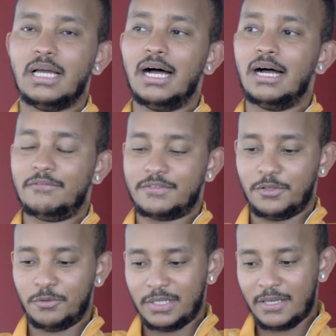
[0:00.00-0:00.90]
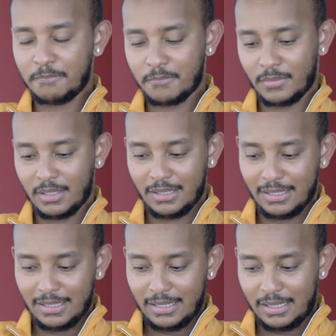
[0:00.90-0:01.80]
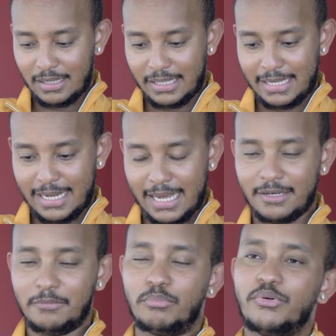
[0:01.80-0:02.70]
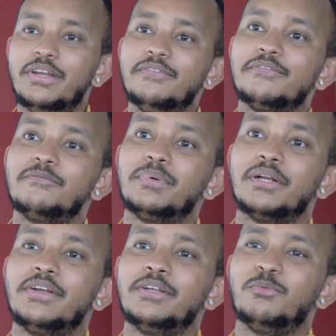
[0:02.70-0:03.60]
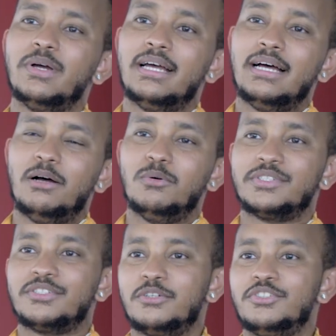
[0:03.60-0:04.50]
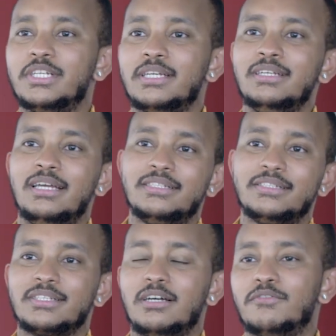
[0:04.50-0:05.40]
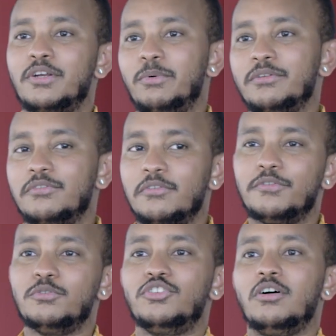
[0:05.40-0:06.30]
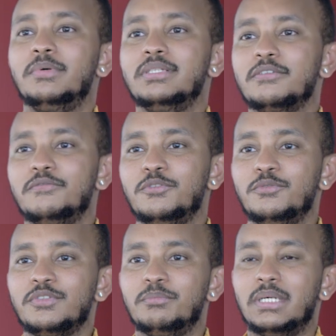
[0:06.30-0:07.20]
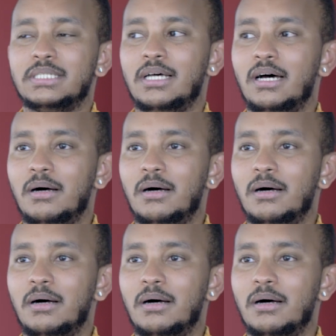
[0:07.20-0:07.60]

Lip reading: After uni, I had a brief period where I was searching and discovering, went for a few job interviews, but